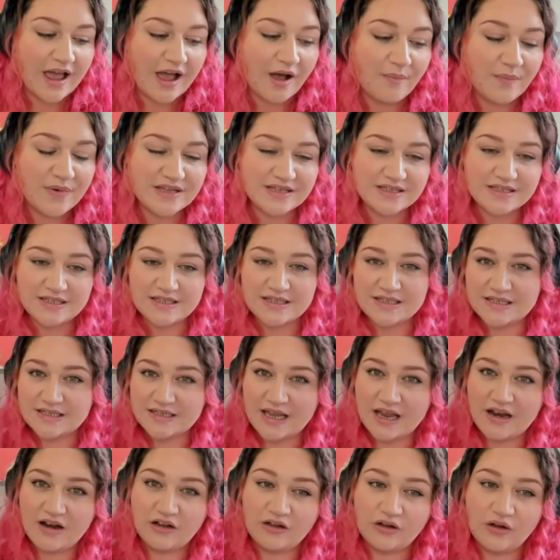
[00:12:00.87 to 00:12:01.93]
our businesses
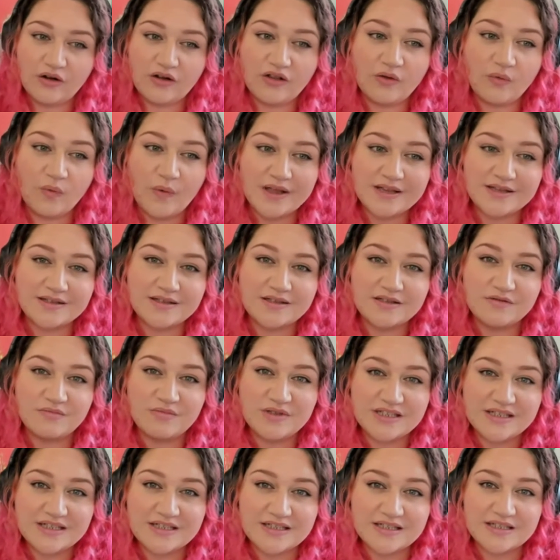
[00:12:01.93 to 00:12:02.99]
and a lot of the Western
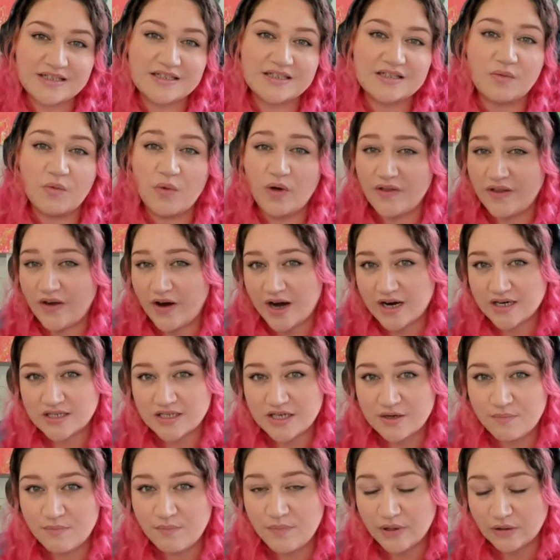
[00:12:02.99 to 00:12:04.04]
businesses and what they're
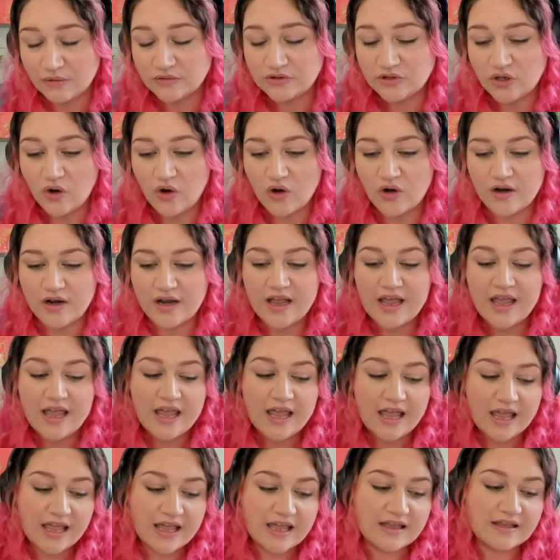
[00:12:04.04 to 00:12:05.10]
actually built on
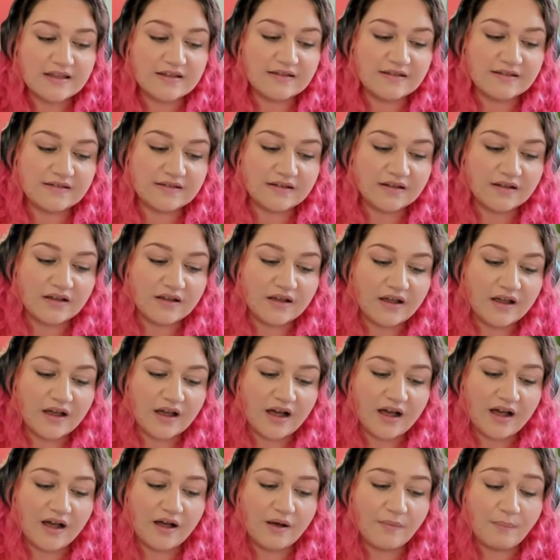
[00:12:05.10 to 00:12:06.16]
is
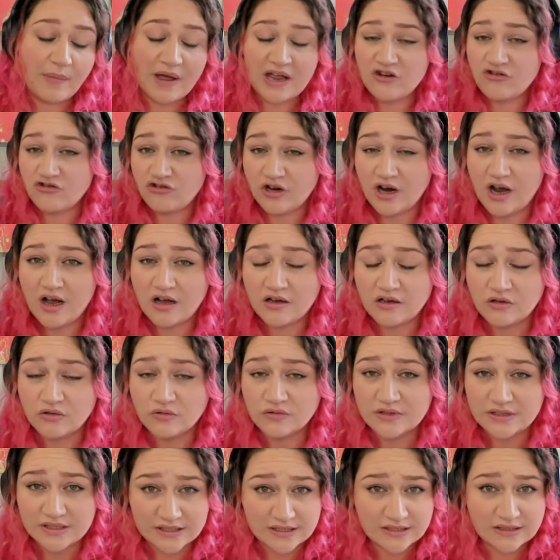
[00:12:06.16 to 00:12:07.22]

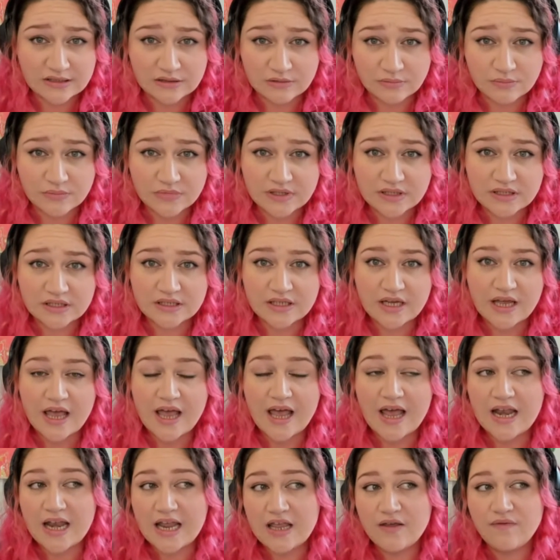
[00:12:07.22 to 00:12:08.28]
patriarchal systems.
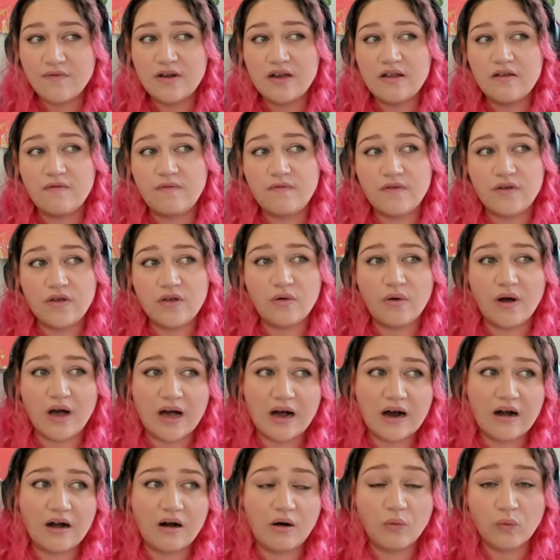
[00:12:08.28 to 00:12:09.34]
And even if you
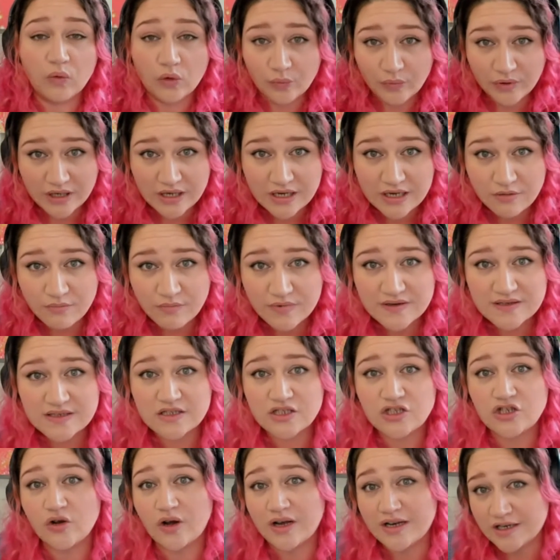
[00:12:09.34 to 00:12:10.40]
are a woman in
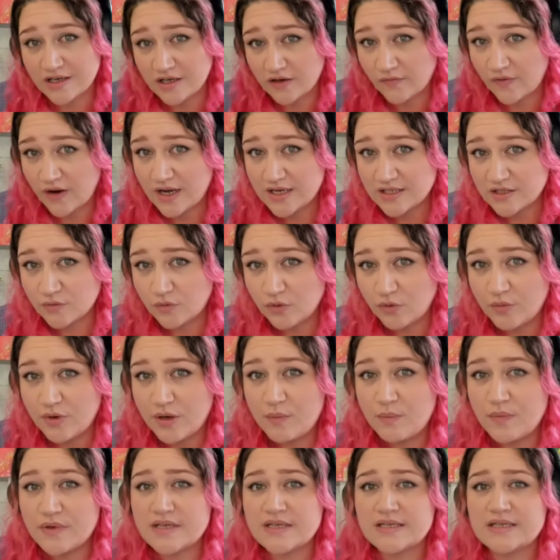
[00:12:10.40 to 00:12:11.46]
business, you identify as a
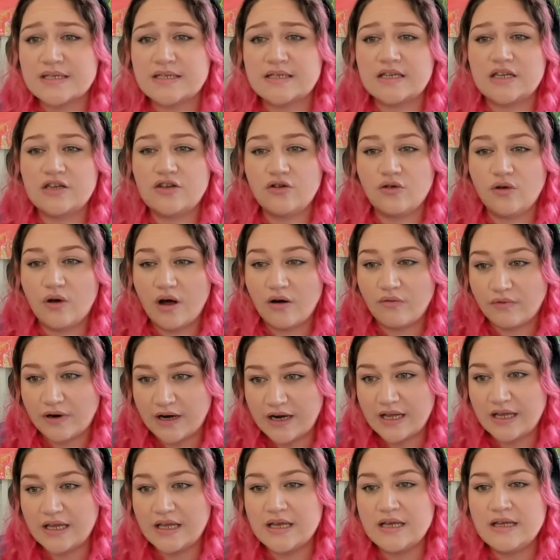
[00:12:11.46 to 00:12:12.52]
woman in business and you are
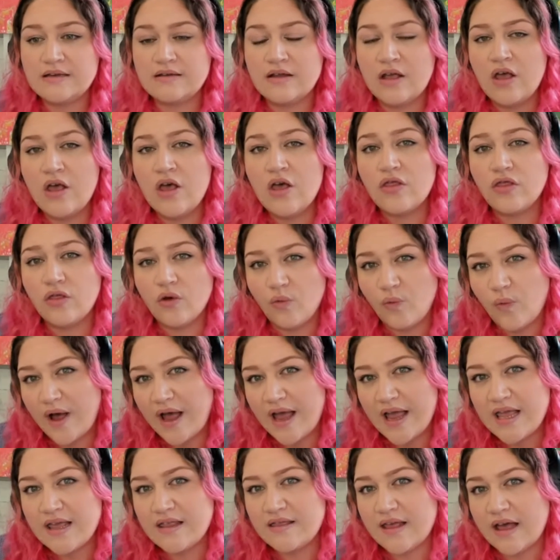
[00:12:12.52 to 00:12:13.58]
running it, the
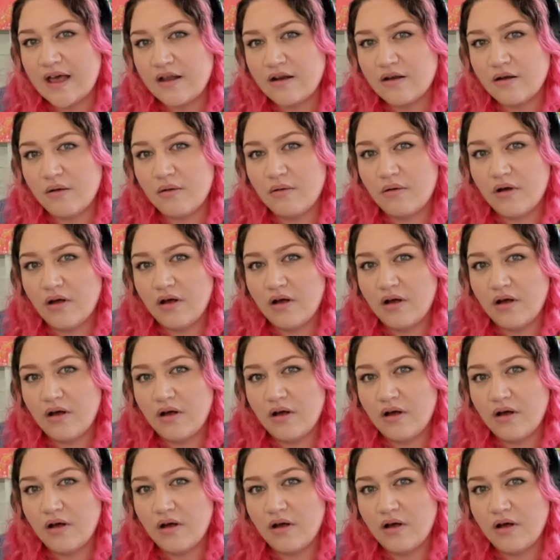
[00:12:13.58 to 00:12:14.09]
way that